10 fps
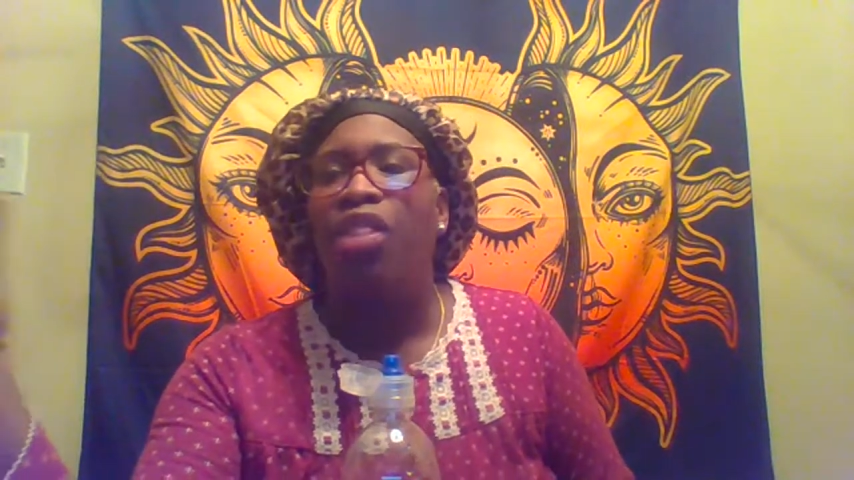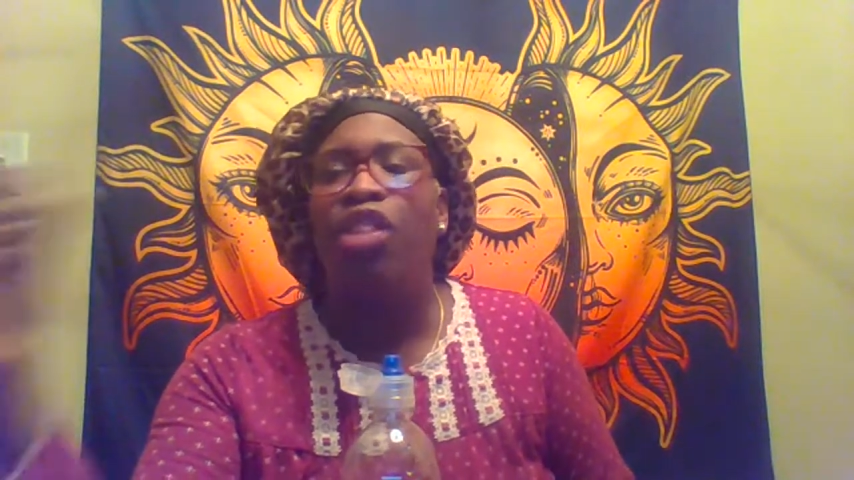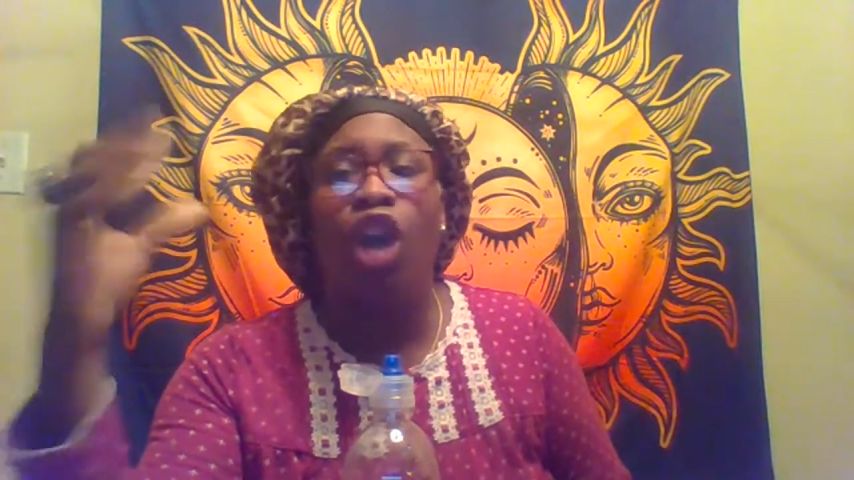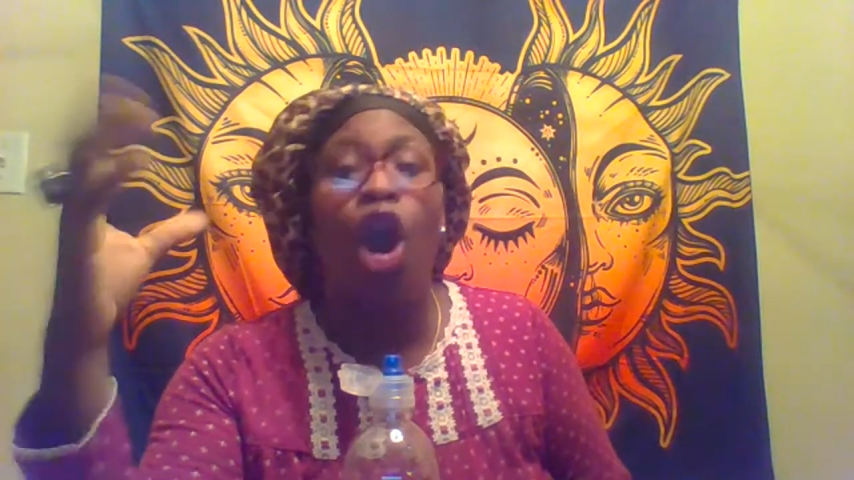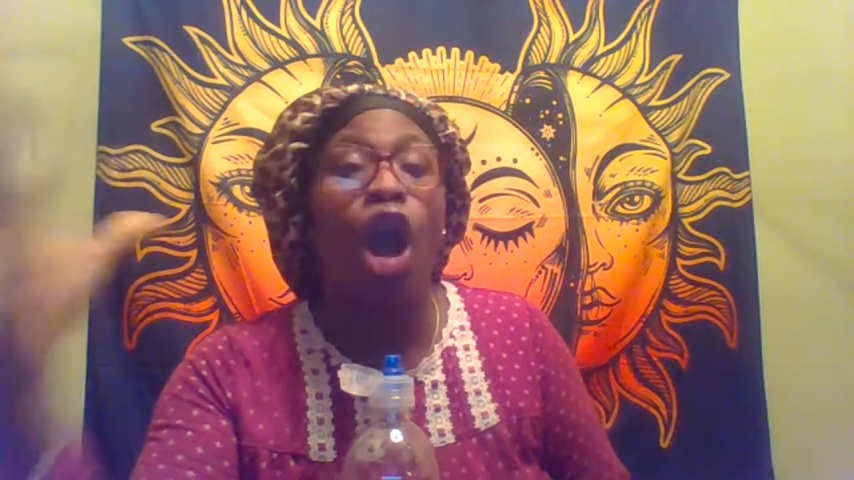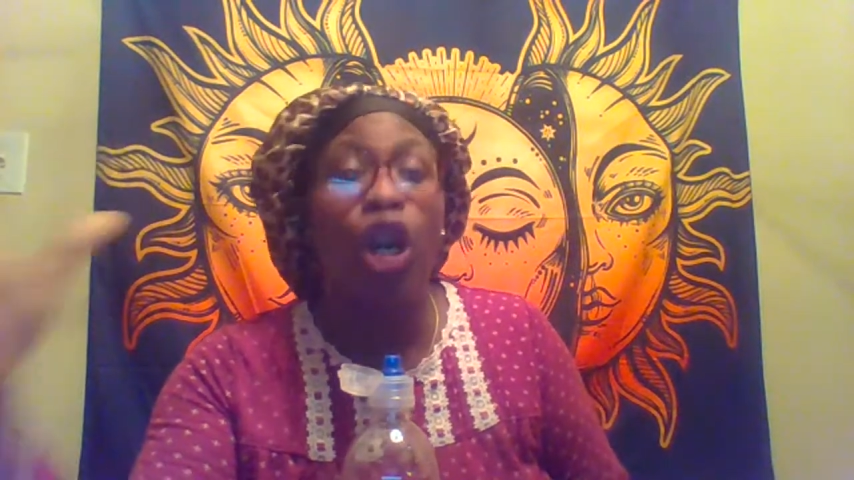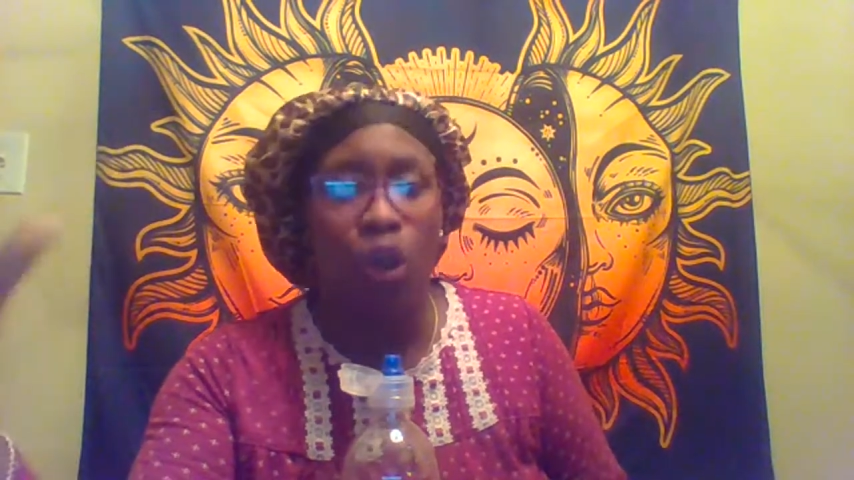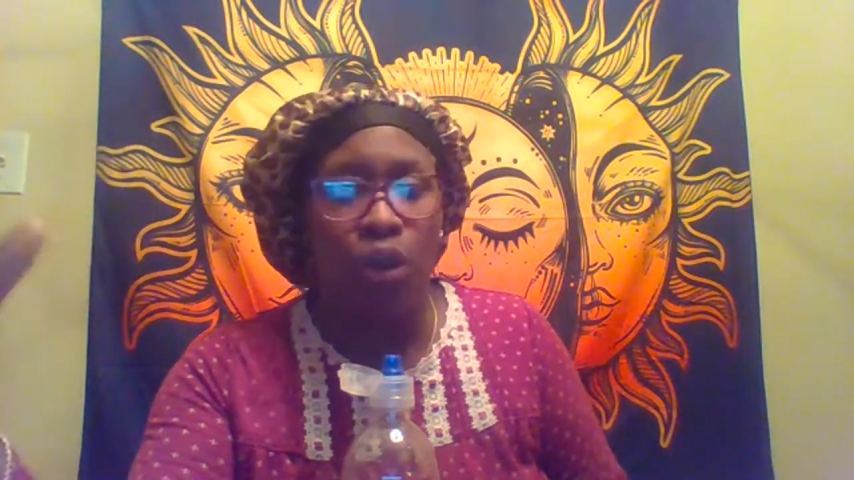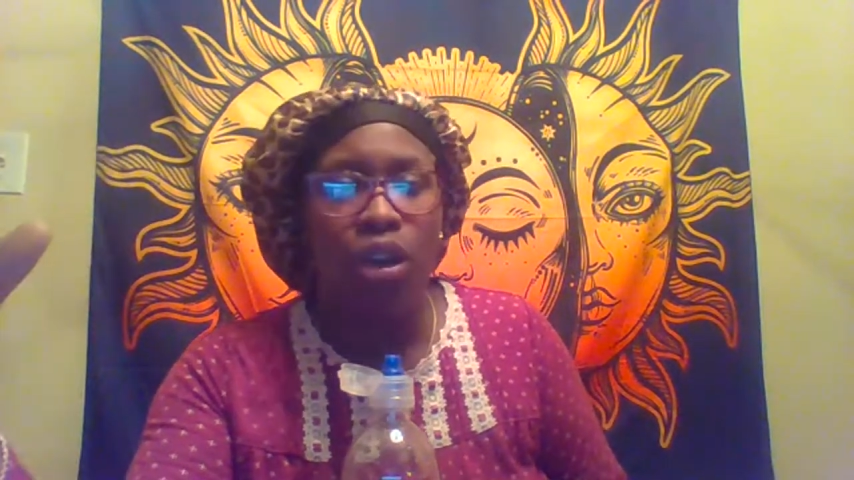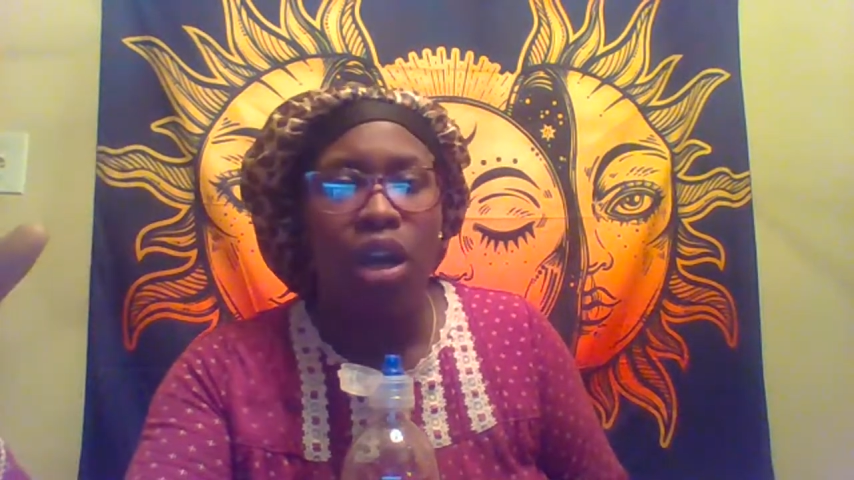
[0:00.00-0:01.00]
the
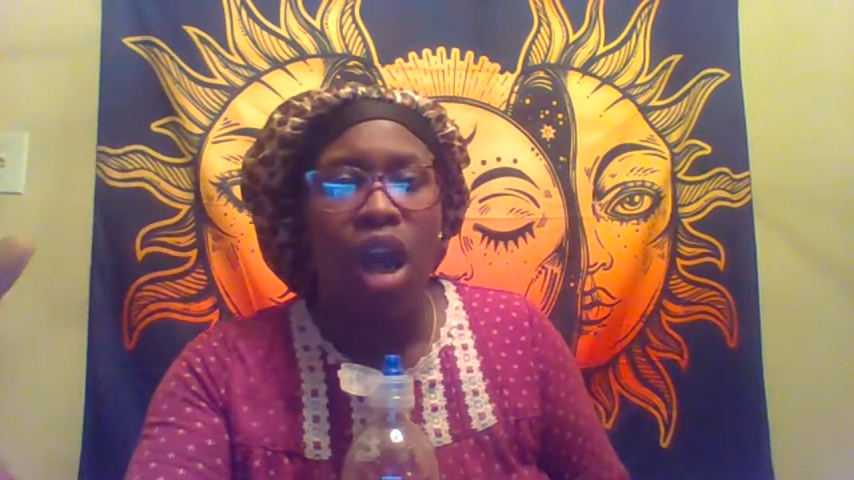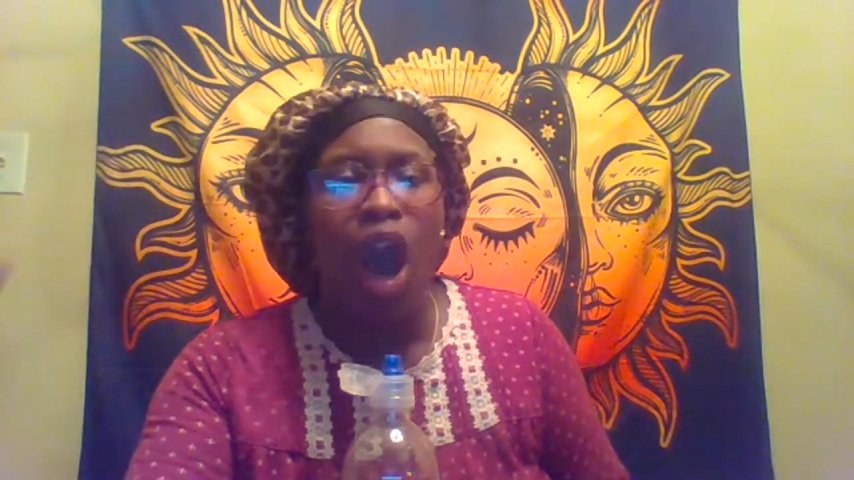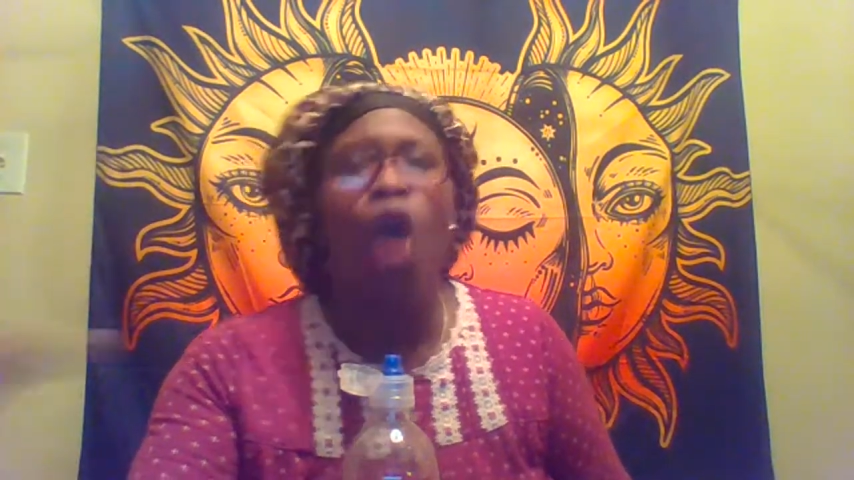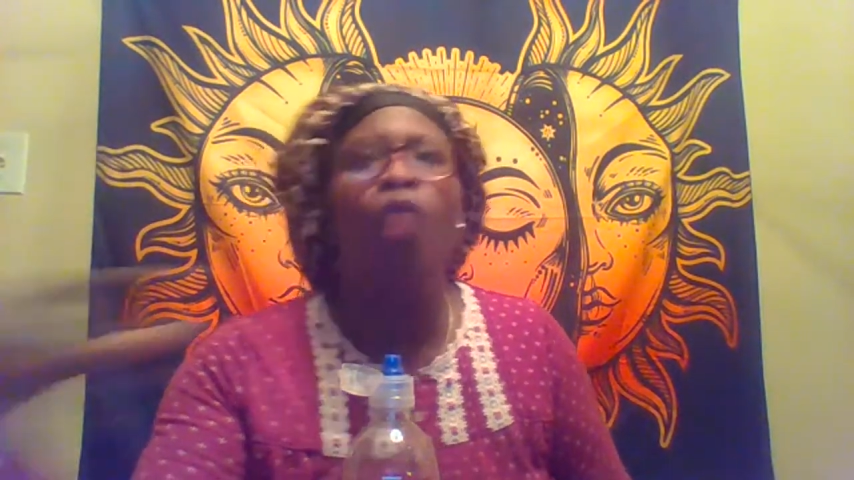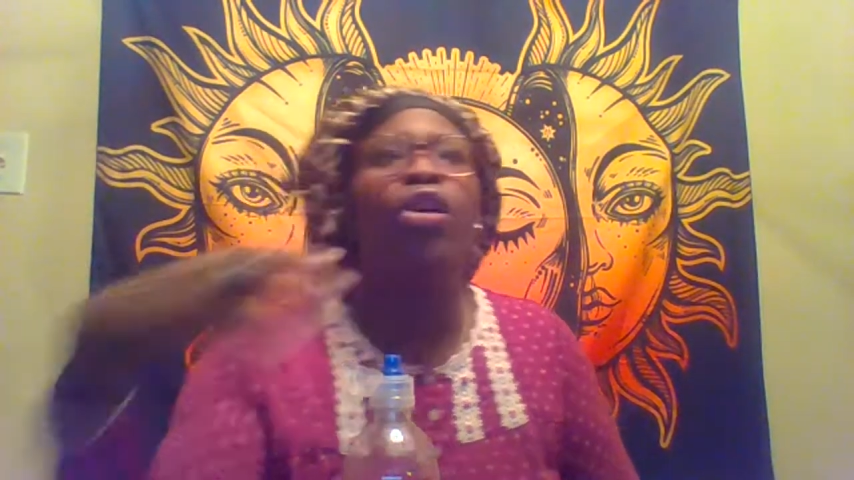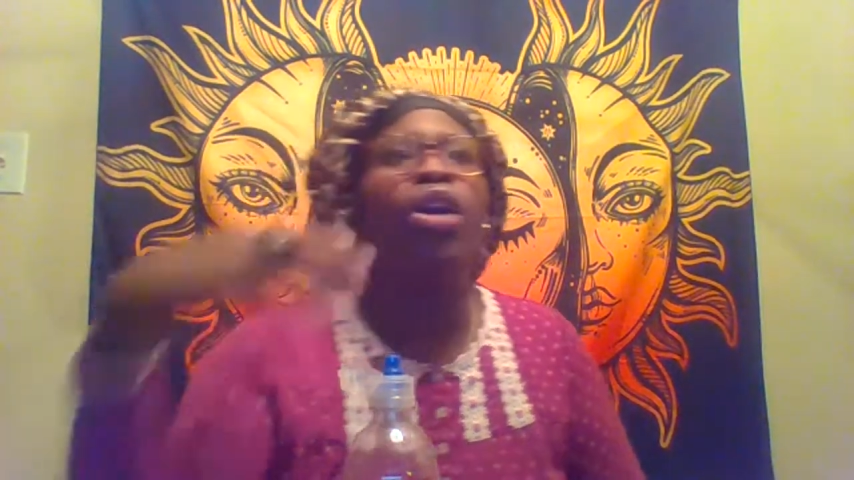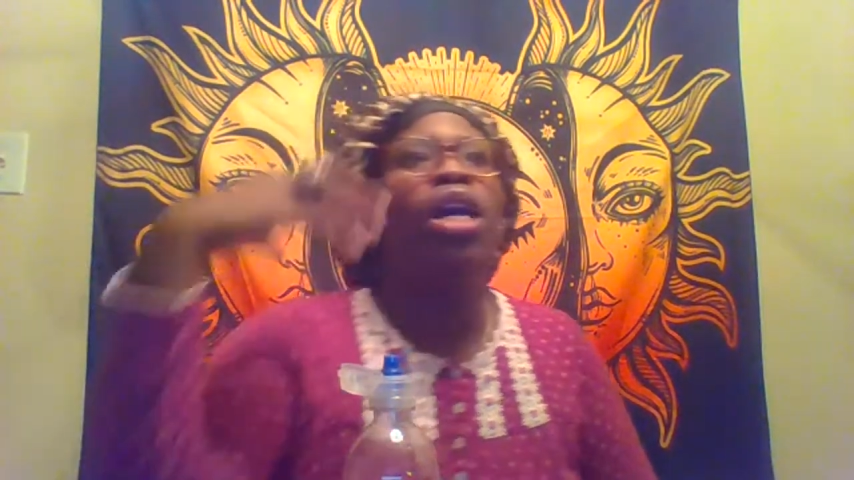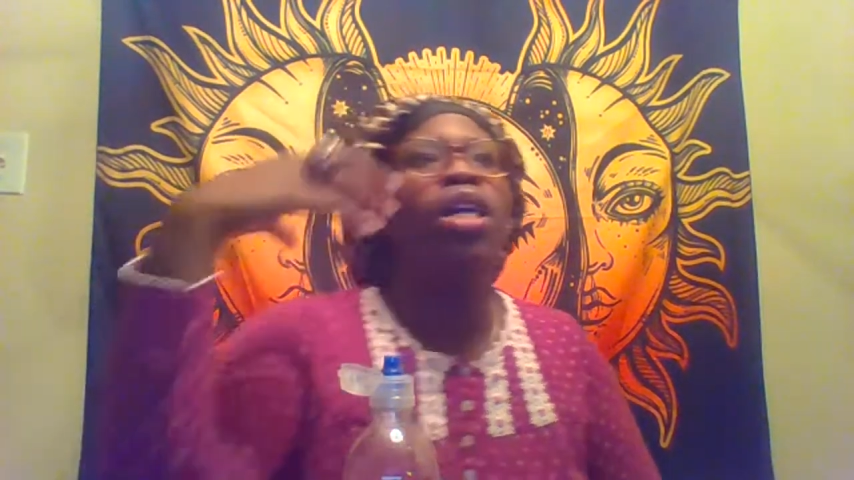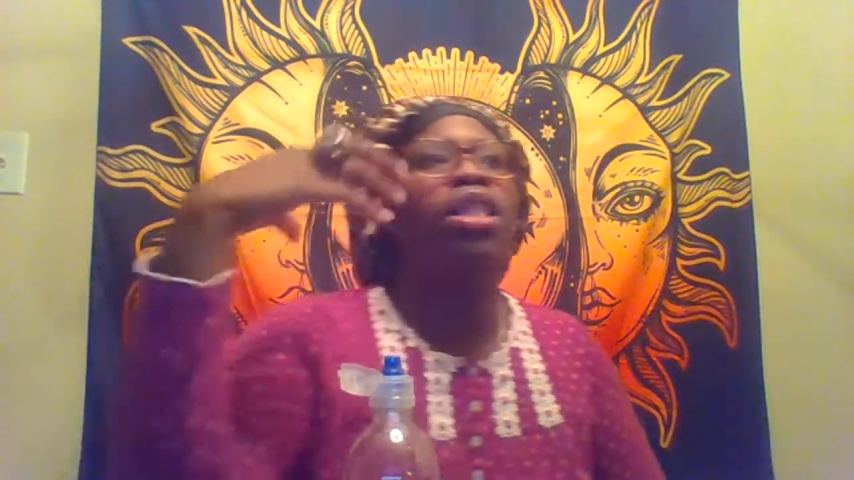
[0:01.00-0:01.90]
carnal over